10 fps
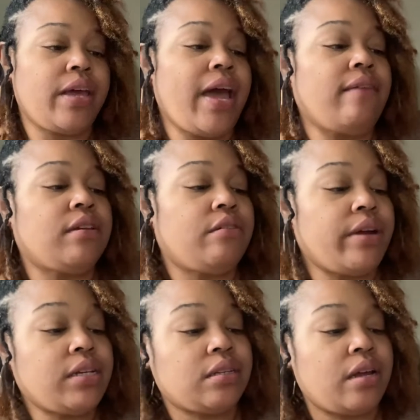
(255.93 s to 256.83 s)
They have the
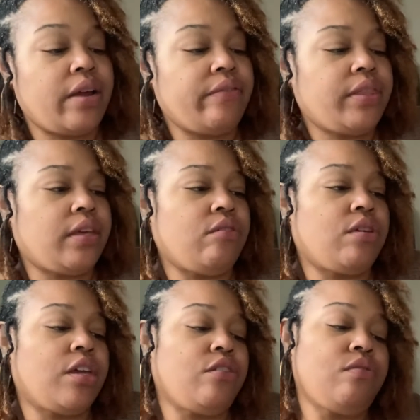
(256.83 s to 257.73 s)
directions on everything you
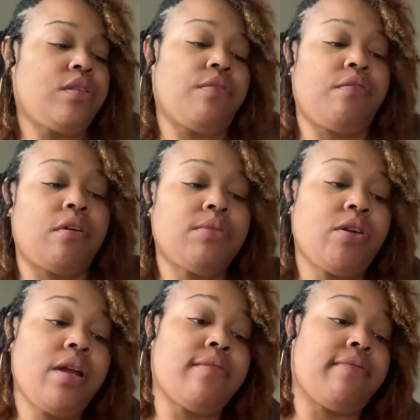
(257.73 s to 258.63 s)
can use it for. I'm
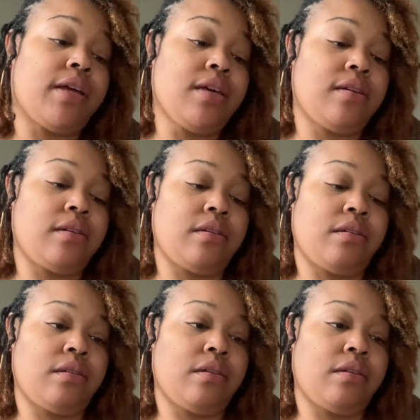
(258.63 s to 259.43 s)
trying to find it.